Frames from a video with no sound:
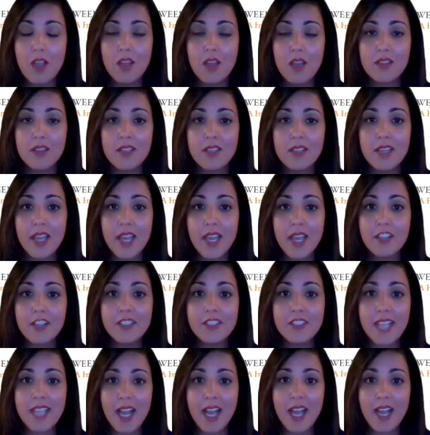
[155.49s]
The
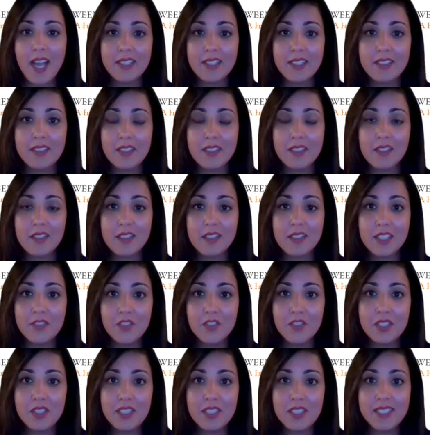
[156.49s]
CARES Act
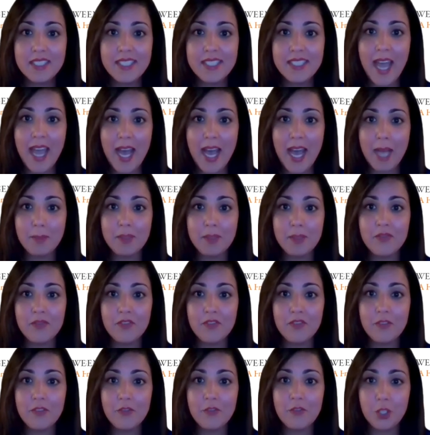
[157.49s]
lifted these caps
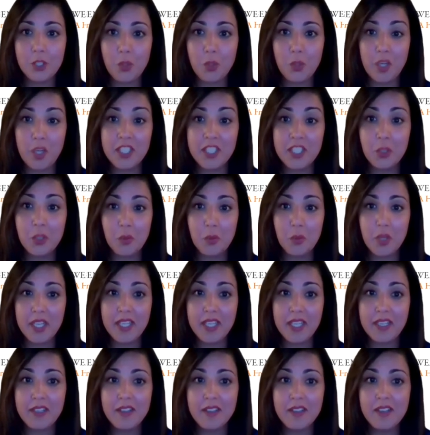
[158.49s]
for
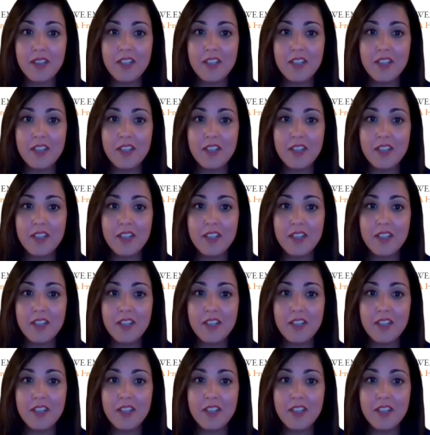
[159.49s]
2020